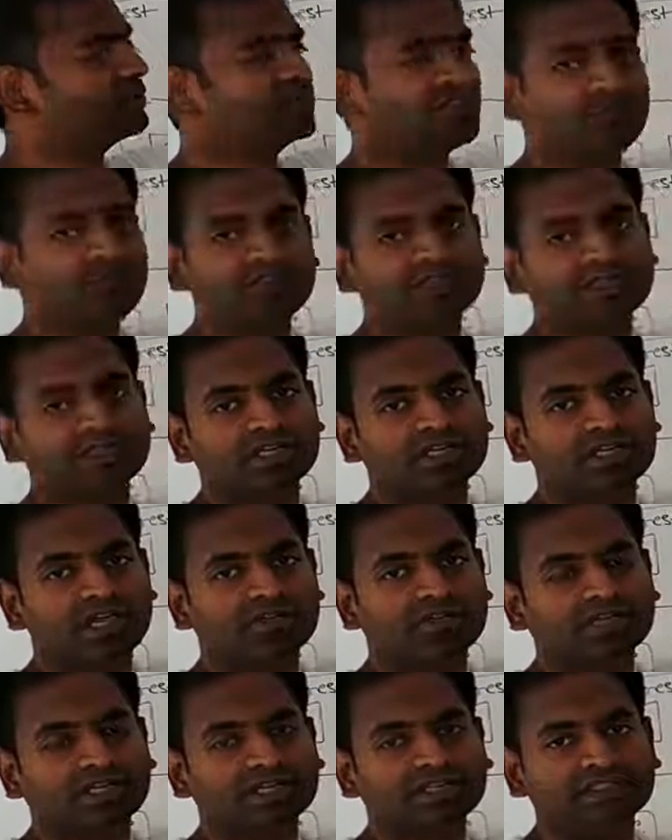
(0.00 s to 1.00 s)
of the chemistry they
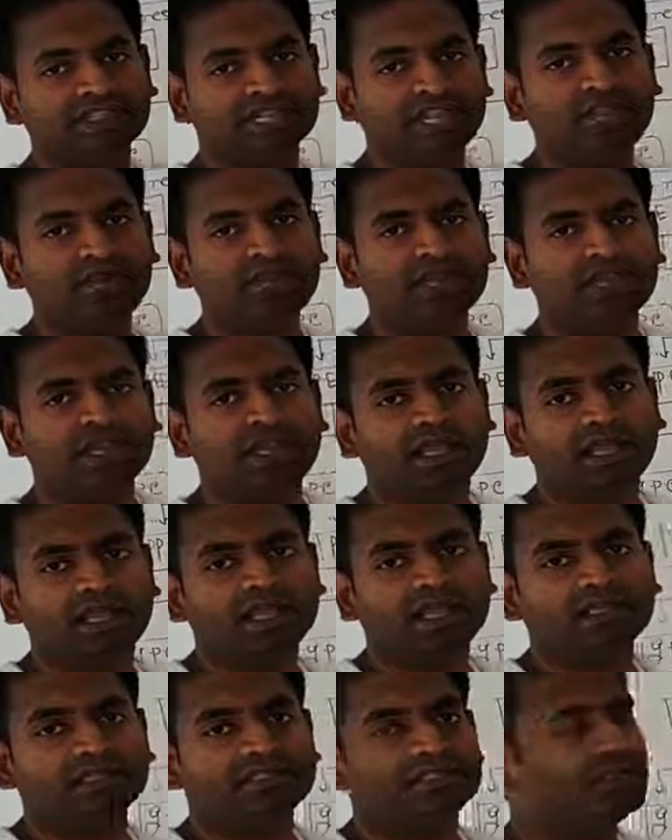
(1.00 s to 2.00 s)
have, that is a chemical
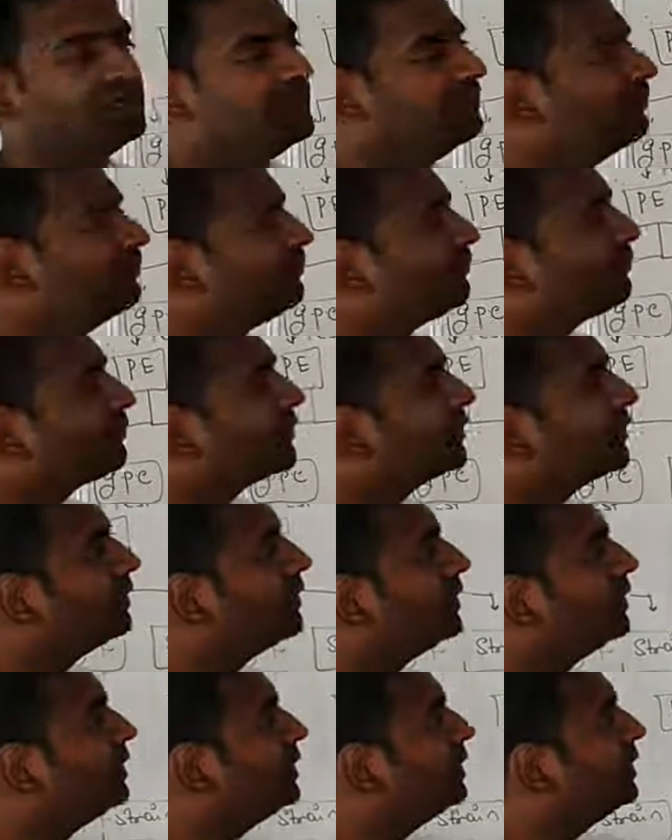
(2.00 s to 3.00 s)
energy.
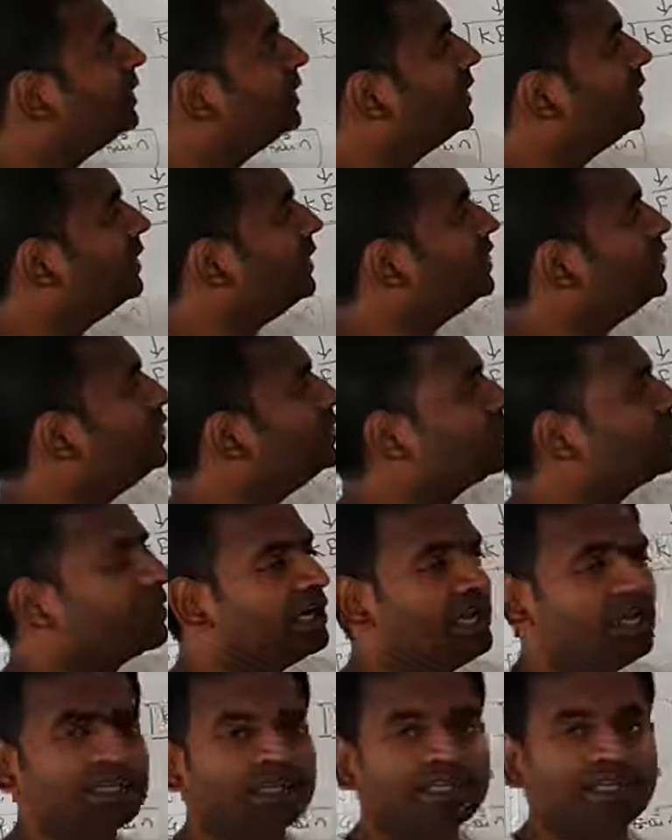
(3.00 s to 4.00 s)

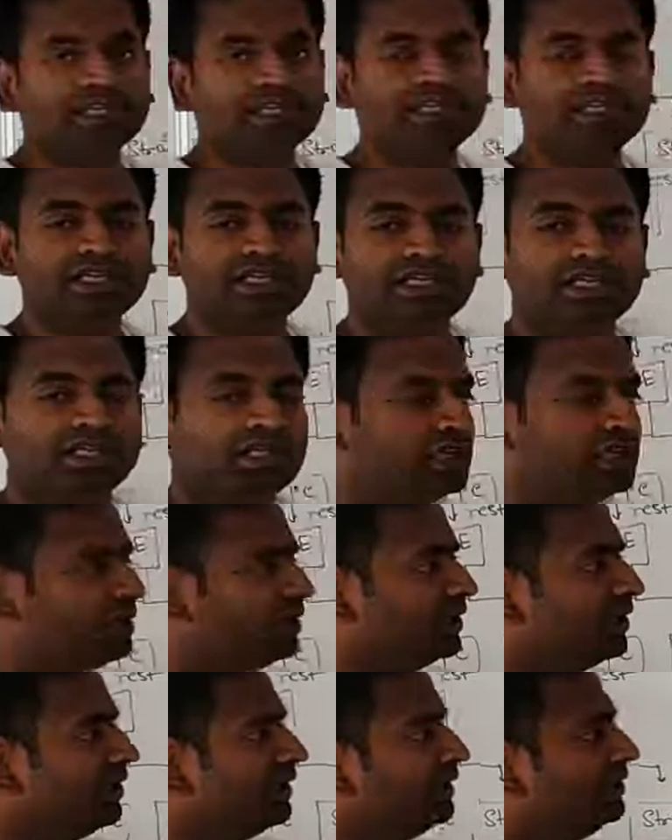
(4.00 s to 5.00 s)
Nuclear energy.
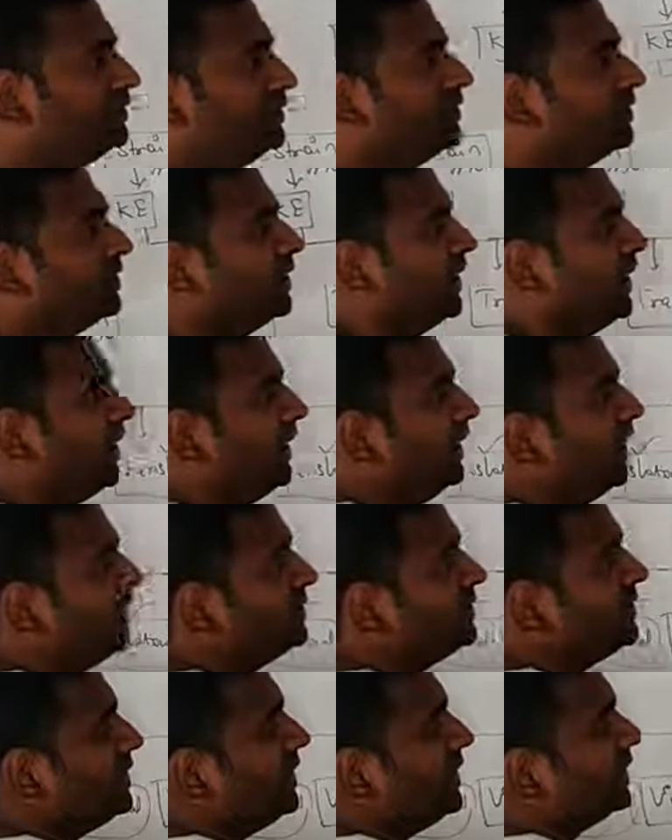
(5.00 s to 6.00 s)
The
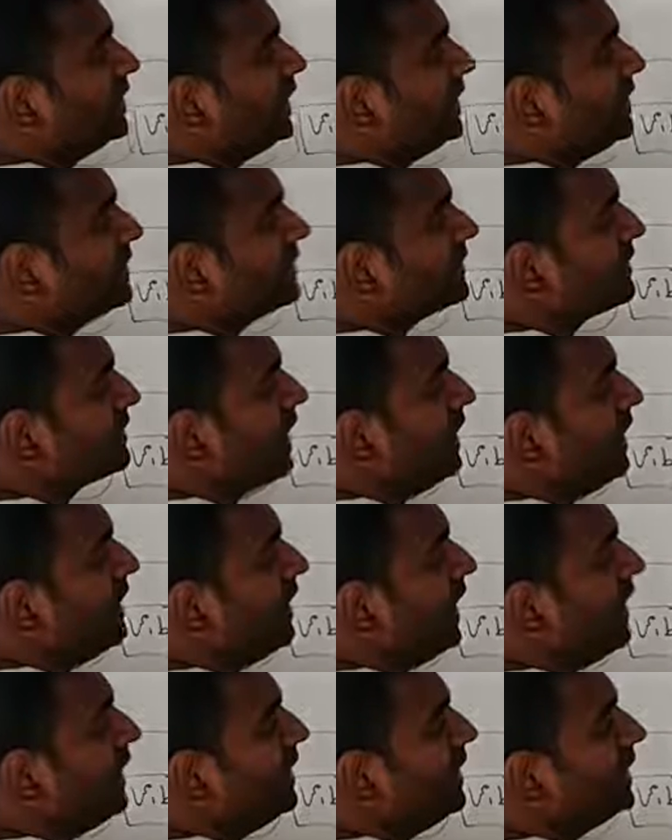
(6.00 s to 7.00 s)
energy that is
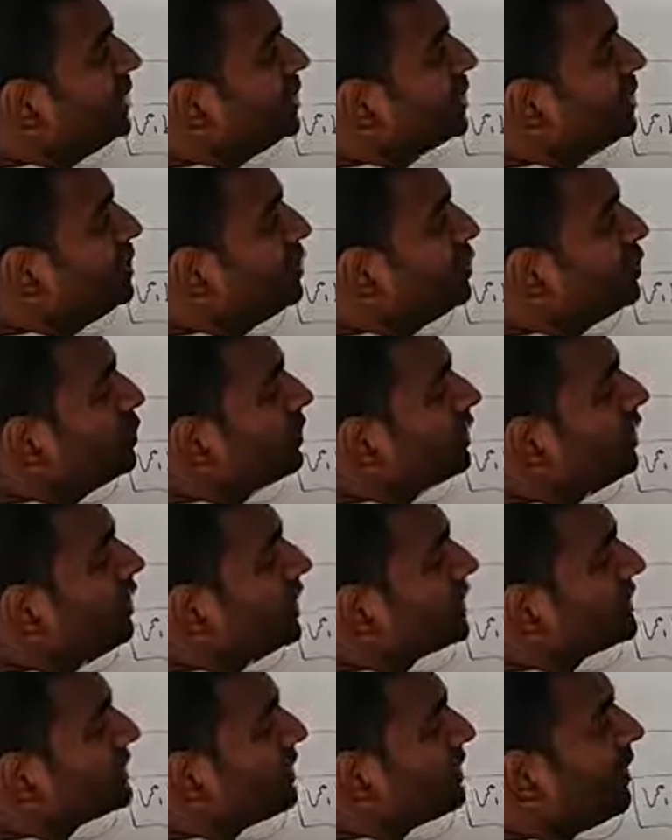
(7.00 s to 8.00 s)
contained in the
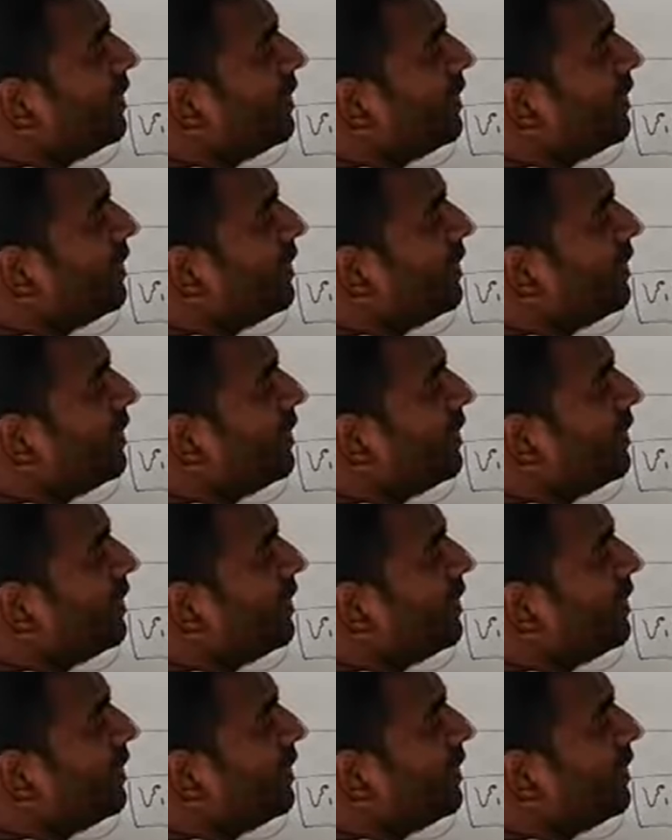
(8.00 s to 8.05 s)
nucleus